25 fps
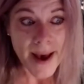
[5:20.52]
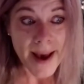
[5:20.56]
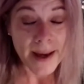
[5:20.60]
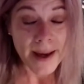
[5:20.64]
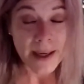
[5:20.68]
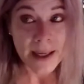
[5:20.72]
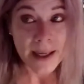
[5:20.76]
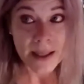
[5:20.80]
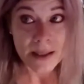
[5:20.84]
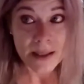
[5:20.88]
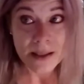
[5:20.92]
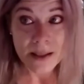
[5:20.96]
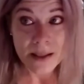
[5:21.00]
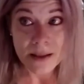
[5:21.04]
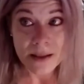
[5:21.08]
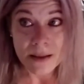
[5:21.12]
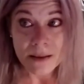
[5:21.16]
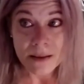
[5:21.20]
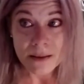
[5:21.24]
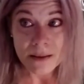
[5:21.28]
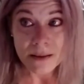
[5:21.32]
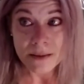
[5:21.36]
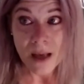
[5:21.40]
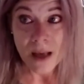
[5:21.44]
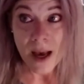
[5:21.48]
it's
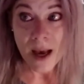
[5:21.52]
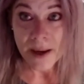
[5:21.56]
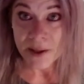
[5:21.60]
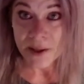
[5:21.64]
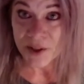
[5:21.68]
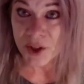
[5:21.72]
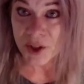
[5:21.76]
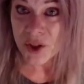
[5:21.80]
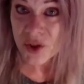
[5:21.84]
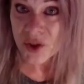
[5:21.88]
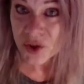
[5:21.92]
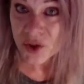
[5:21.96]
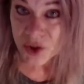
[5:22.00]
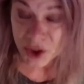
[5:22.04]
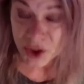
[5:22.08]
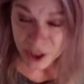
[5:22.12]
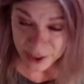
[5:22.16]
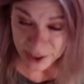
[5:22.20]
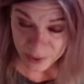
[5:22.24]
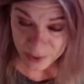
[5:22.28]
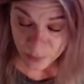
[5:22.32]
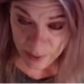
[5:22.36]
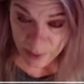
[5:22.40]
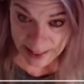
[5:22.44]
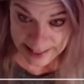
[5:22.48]
not understood
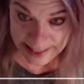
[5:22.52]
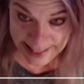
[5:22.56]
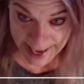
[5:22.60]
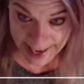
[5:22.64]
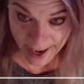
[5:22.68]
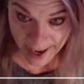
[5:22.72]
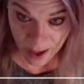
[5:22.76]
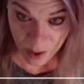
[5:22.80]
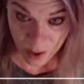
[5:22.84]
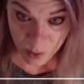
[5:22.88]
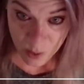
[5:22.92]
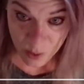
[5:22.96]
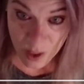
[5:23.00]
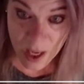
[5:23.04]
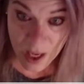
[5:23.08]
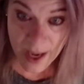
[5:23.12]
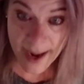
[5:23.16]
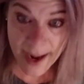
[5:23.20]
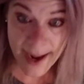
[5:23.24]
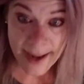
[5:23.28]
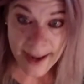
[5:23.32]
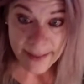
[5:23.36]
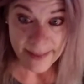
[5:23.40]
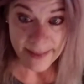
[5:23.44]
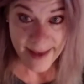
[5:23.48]
right now,
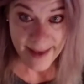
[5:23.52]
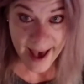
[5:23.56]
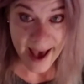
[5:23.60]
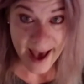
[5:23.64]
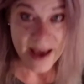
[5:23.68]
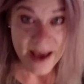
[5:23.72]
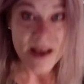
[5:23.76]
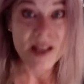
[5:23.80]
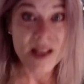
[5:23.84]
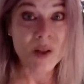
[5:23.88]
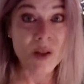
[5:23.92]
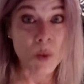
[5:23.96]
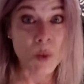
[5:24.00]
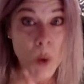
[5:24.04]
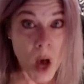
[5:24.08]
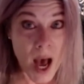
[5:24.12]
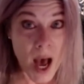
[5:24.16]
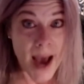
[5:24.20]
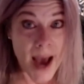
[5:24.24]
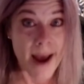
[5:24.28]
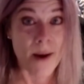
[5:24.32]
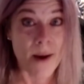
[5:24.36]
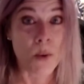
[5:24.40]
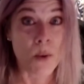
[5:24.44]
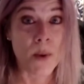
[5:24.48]
and that is
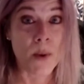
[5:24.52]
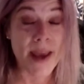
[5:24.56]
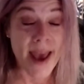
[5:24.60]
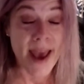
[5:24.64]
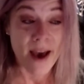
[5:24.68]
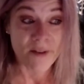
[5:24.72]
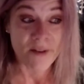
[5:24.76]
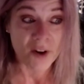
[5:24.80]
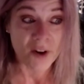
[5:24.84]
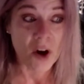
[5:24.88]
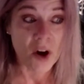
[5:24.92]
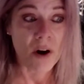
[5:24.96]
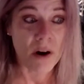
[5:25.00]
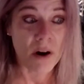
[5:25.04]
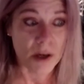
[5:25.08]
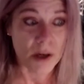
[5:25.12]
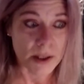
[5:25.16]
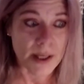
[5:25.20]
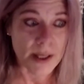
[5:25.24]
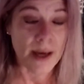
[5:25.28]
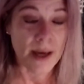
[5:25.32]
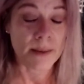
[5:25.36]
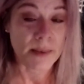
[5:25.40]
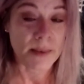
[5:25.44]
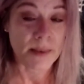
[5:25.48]
why we have a hard
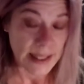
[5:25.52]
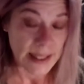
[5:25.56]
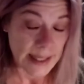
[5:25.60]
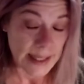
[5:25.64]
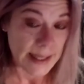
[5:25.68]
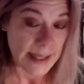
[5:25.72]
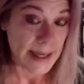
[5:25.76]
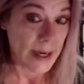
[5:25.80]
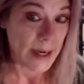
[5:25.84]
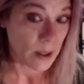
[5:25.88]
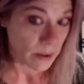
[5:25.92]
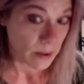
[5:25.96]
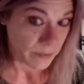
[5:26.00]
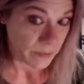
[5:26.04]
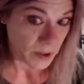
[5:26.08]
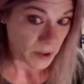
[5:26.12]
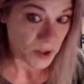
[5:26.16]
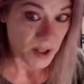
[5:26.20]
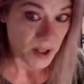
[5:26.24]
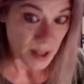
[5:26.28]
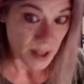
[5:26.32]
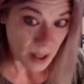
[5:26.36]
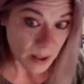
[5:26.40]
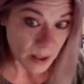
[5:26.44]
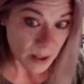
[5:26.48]
time taking care of
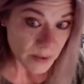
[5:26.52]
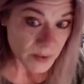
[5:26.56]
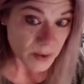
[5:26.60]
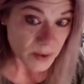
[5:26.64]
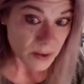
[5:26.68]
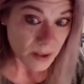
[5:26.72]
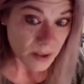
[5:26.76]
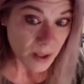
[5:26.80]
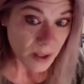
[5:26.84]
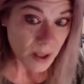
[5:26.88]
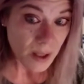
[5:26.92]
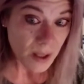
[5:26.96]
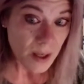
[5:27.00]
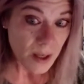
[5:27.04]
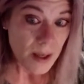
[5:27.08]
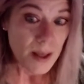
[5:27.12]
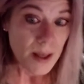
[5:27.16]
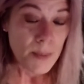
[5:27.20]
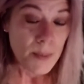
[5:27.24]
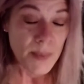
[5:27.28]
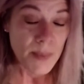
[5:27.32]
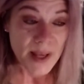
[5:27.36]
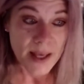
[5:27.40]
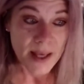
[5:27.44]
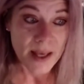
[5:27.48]
ourselves,
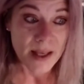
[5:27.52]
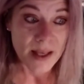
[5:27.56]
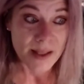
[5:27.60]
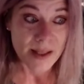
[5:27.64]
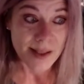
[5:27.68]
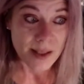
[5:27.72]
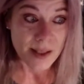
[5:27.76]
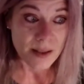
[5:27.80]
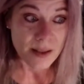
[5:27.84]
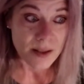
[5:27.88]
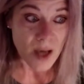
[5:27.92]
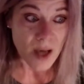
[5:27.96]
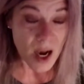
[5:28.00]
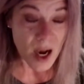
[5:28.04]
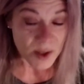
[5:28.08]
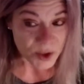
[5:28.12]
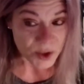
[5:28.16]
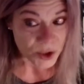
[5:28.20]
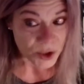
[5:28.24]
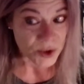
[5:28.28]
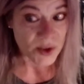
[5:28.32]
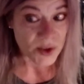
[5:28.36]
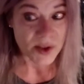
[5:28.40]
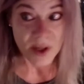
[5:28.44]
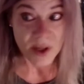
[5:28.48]
because
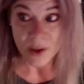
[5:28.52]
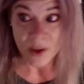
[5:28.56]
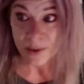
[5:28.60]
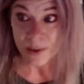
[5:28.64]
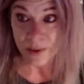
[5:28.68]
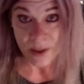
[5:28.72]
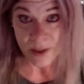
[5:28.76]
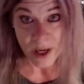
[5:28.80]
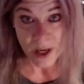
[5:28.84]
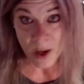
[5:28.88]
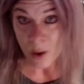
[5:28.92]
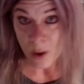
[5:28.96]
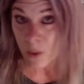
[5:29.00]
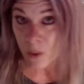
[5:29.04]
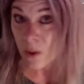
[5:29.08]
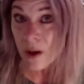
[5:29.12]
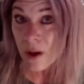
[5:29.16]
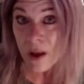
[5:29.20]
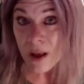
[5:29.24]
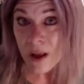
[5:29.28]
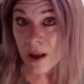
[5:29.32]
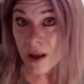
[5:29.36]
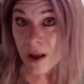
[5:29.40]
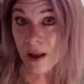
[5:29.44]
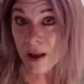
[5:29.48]
doctors don't know
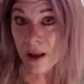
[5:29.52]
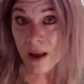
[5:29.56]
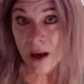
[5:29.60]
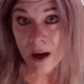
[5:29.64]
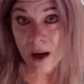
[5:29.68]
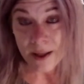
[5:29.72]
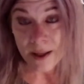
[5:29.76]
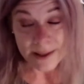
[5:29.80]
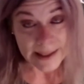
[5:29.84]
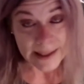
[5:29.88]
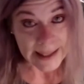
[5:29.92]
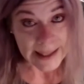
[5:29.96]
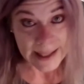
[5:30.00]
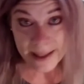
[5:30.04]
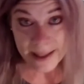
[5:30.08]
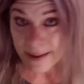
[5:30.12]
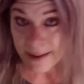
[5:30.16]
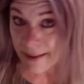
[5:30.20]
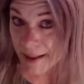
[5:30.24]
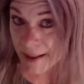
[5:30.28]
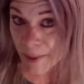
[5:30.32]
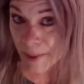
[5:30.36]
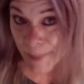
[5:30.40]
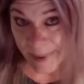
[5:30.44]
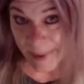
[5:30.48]
hardly
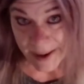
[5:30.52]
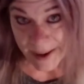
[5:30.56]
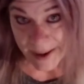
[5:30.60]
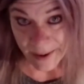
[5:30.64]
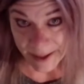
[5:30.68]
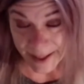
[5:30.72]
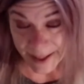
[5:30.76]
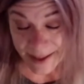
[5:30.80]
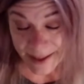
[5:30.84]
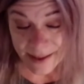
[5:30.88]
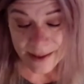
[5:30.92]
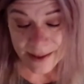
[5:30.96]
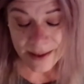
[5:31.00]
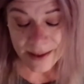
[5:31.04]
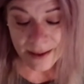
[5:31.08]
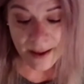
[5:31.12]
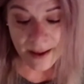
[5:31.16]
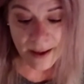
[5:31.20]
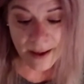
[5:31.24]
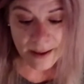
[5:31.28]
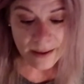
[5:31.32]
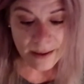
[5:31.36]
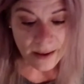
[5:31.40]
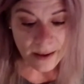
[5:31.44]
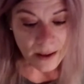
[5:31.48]
anything about it,
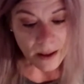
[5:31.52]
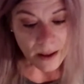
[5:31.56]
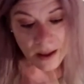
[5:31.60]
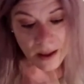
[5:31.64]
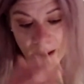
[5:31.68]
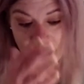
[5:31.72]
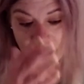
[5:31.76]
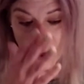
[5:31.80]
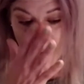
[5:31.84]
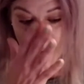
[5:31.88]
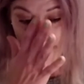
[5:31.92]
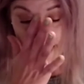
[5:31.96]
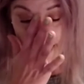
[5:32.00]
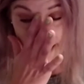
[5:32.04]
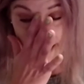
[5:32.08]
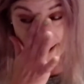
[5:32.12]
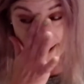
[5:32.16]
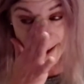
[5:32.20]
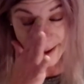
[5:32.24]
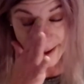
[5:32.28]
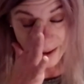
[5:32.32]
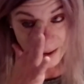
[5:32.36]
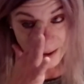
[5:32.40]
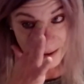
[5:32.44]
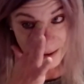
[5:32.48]

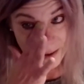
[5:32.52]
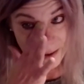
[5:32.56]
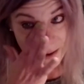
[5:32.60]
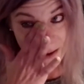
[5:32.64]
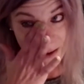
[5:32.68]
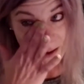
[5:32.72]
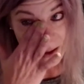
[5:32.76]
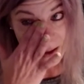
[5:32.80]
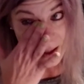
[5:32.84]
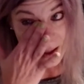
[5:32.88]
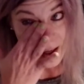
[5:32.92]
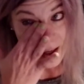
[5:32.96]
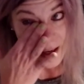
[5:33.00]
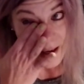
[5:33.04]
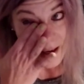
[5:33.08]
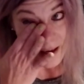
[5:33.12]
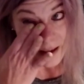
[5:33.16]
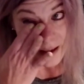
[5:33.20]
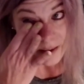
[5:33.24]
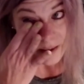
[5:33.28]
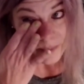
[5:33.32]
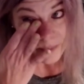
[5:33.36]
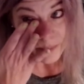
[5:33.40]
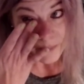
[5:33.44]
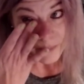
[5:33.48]
and
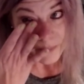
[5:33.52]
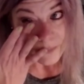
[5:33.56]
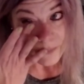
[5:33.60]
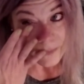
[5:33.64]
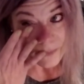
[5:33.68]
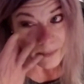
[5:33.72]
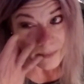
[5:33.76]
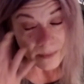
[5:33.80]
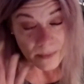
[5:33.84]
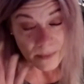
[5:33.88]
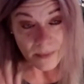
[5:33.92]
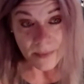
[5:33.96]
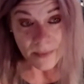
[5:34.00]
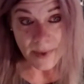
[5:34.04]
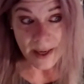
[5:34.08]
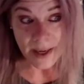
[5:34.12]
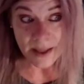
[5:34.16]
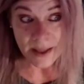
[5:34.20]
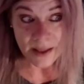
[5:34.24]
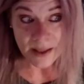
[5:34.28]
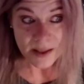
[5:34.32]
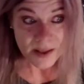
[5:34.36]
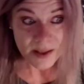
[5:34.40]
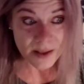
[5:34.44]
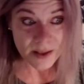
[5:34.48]
um,
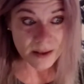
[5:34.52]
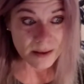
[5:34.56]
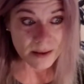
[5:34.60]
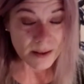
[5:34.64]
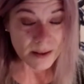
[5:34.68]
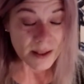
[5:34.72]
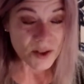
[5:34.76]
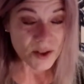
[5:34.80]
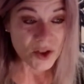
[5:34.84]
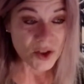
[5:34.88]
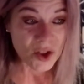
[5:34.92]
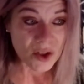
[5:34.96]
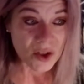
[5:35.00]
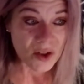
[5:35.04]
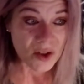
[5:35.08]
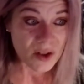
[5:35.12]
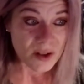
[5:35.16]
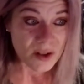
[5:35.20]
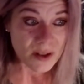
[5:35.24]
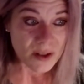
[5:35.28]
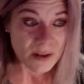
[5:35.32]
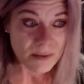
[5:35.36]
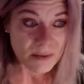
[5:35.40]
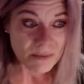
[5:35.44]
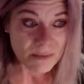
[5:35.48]
and it's just
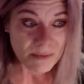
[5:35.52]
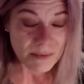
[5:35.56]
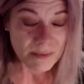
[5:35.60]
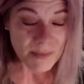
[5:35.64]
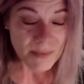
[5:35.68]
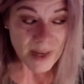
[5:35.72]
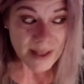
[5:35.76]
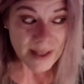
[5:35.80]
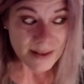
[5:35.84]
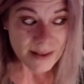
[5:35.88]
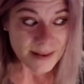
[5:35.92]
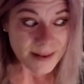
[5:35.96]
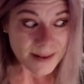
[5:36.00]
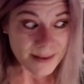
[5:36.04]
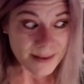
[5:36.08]
it's